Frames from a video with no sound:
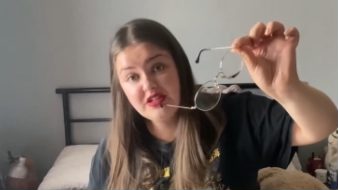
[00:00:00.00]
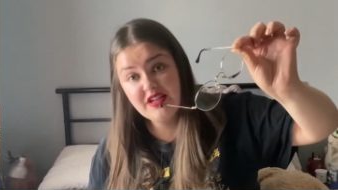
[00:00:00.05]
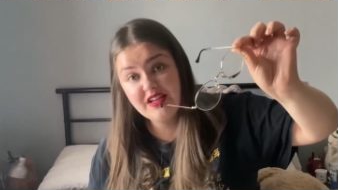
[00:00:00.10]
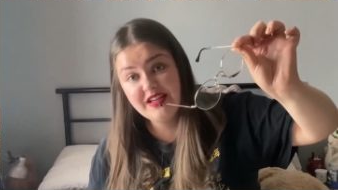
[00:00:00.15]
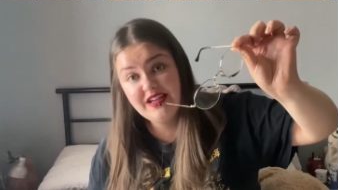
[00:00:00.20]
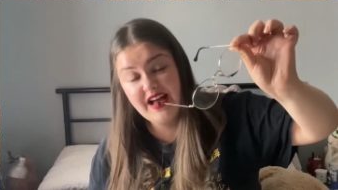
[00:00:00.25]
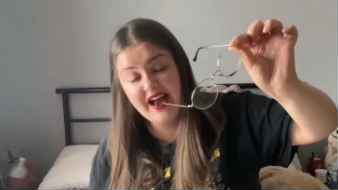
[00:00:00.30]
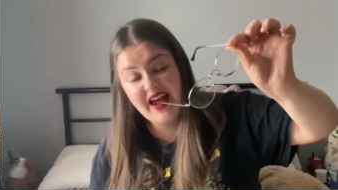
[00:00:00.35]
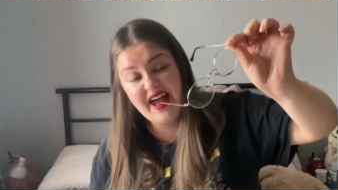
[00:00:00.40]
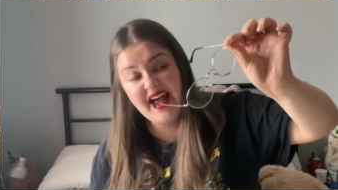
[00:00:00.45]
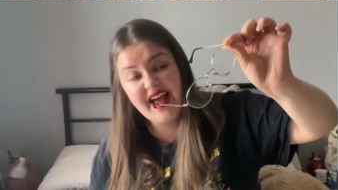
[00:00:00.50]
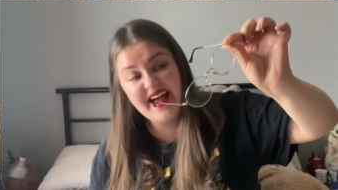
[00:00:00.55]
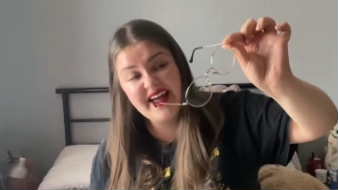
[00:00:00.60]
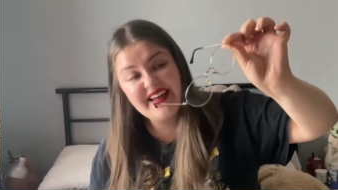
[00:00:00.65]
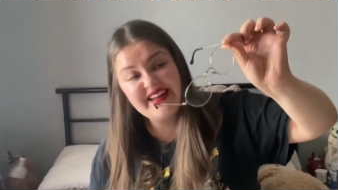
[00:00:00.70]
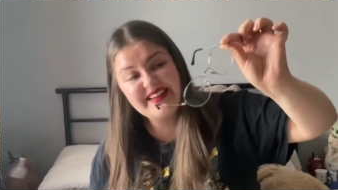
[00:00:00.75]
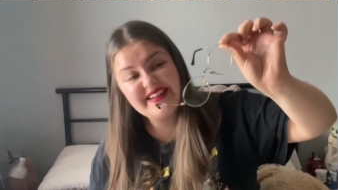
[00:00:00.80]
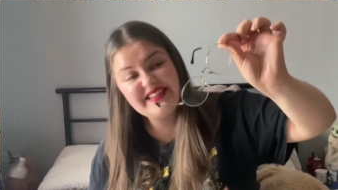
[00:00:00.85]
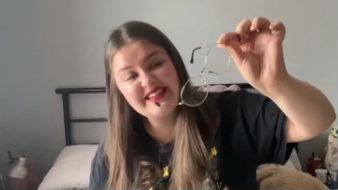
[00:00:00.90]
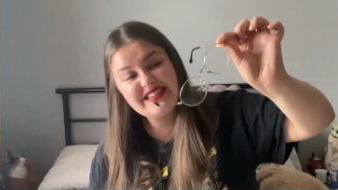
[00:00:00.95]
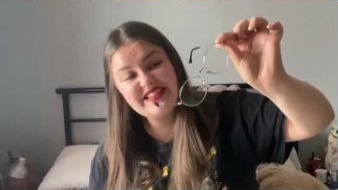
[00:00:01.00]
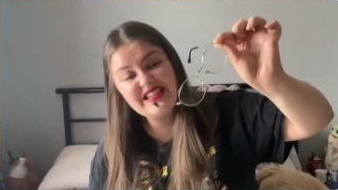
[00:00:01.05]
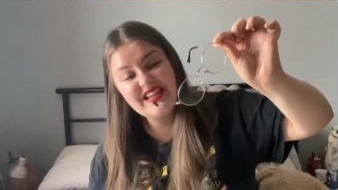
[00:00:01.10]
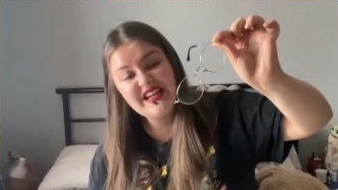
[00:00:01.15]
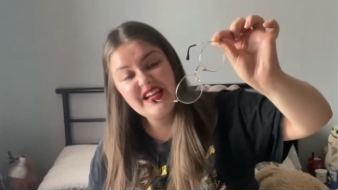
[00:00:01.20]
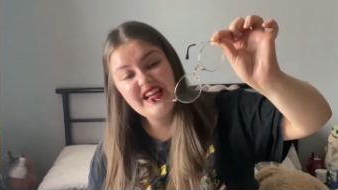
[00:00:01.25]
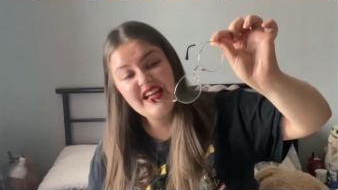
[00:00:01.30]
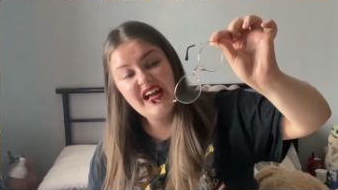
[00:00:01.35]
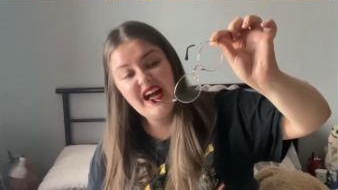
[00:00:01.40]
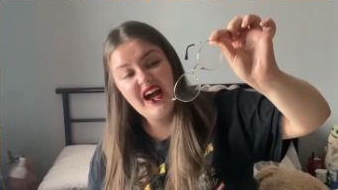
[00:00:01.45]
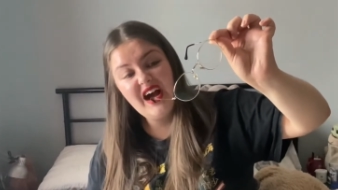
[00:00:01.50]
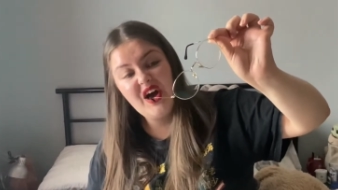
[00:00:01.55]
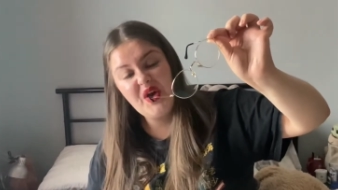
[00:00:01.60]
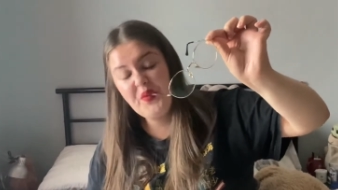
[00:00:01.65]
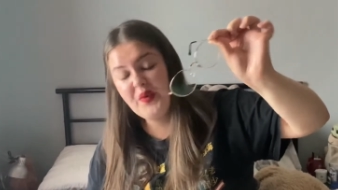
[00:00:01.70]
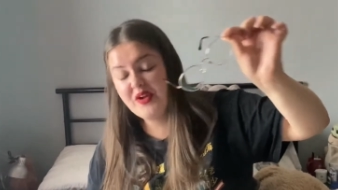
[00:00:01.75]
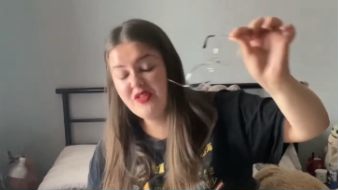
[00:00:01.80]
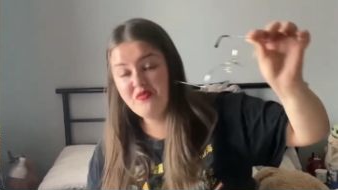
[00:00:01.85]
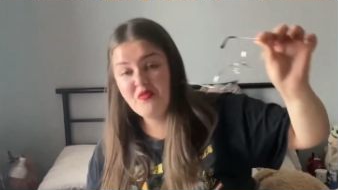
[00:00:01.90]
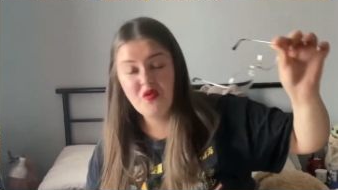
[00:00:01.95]
And I
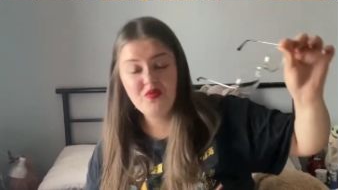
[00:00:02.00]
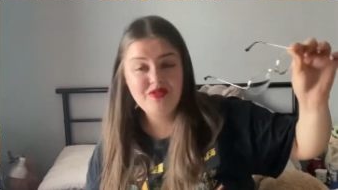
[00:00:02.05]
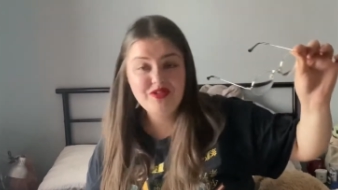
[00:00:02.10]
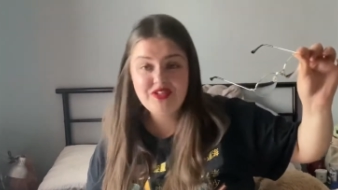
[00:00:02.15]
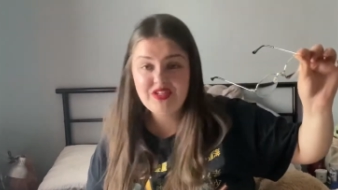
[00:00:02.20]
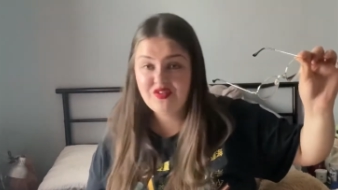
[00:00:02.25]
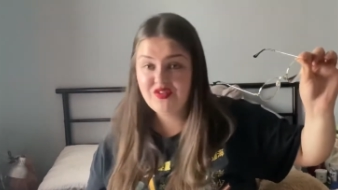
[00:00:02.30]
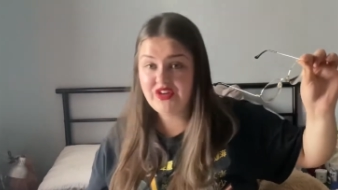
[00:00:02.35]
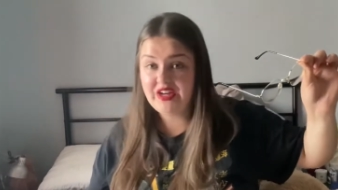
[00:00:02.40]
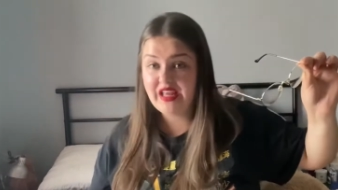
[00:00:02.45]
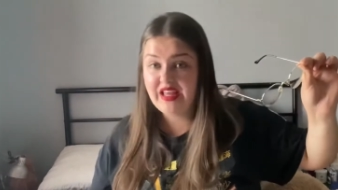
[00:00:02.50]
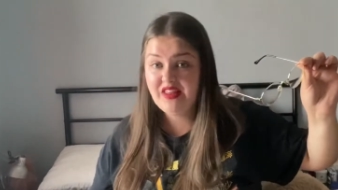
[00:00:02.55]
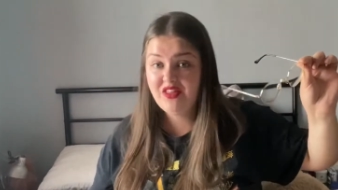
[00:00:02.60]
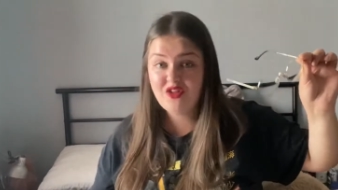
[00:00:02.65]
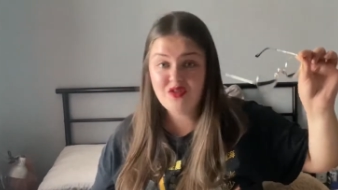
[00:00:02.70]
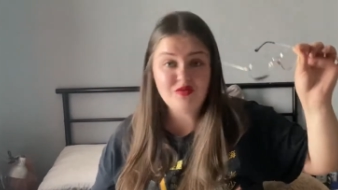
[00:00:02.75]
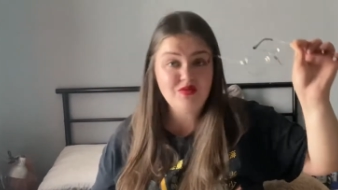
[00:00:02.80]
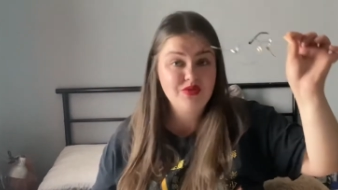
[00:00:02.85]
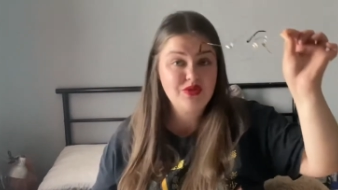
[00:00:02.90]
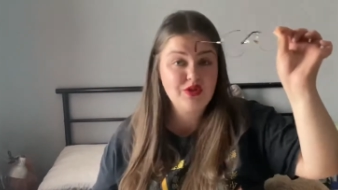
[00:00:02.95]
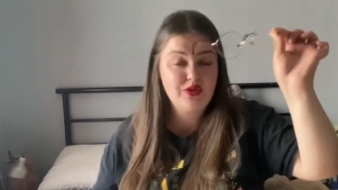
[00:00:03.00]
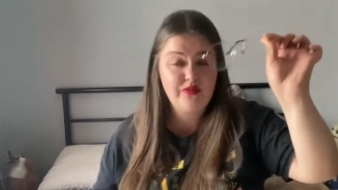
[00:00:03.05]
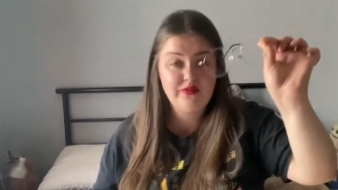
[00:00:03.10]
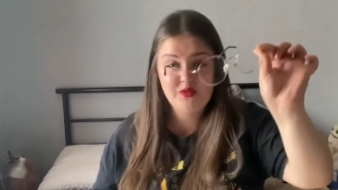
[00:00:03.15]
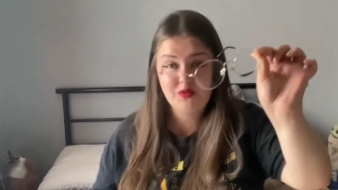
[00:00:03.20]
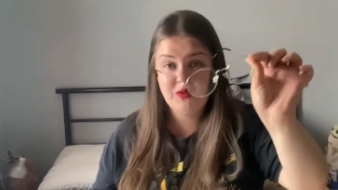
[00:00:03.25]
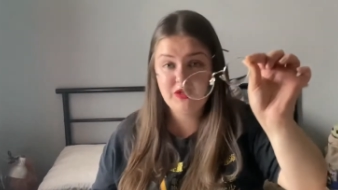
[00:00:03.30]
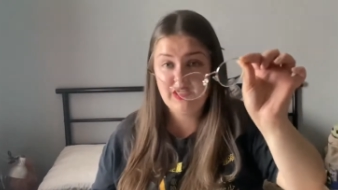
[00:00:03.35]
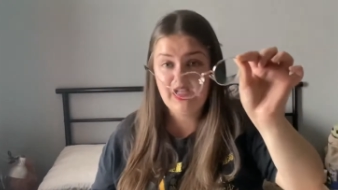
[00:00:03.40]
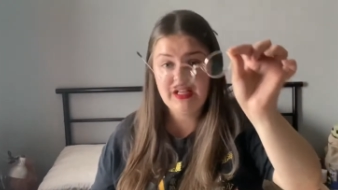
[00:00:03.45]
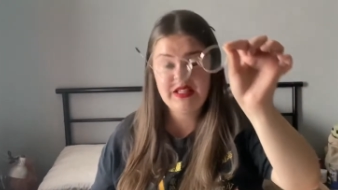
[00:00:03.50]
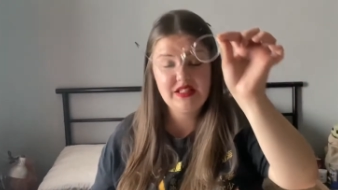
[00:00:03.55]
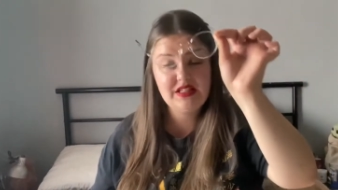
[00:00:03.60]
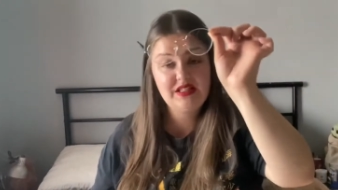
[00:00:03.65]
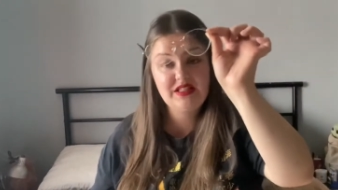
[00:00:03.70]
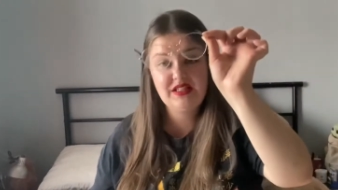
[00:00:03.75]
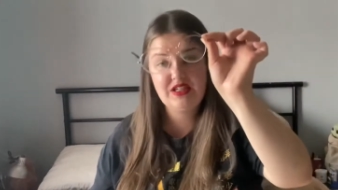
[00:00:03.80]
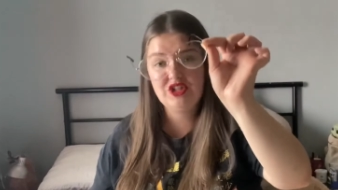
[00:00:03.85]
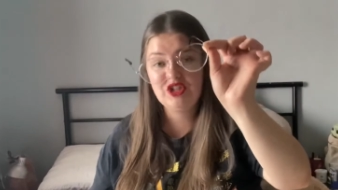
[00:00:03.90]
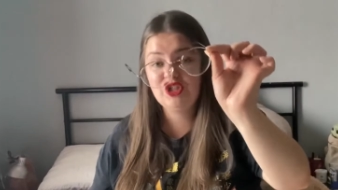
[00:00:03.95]
wear them almost every day. They're the most comfortable
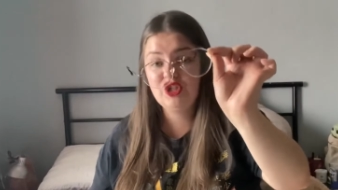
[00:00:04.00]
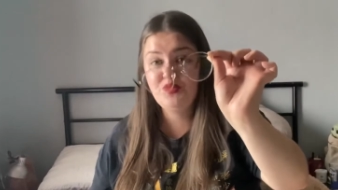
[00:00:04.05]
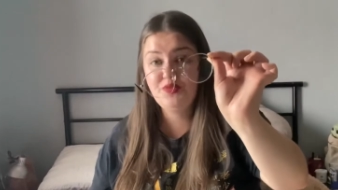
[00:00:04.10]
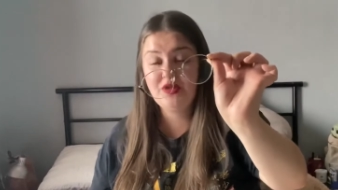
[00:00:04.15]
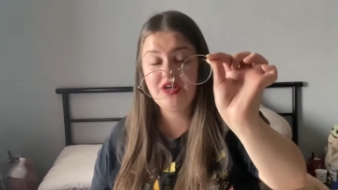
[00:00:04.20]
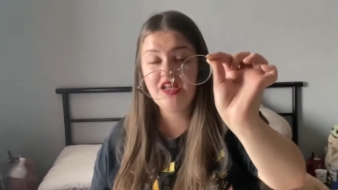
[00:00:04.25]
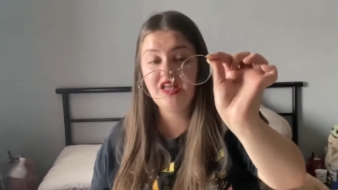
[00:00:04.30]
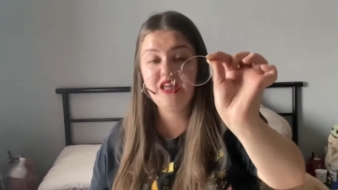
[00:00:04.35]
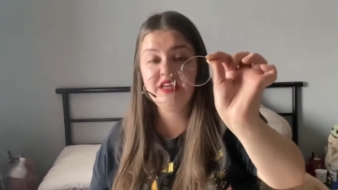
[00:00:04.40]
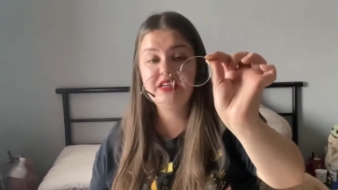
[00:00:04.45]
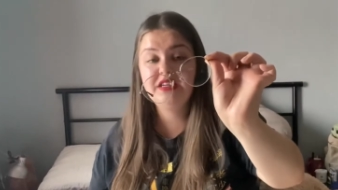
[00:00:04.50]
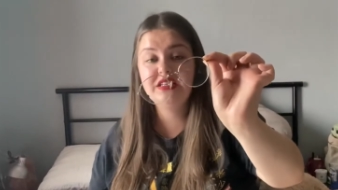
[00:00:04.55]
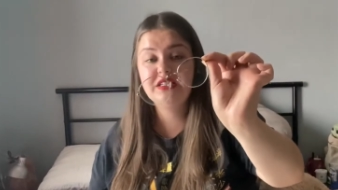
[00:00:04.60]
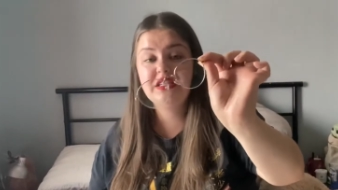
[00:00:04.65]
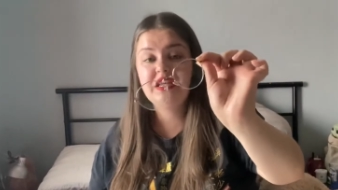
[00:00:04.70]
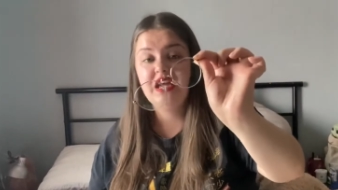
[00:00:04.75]
glasses. They're super light.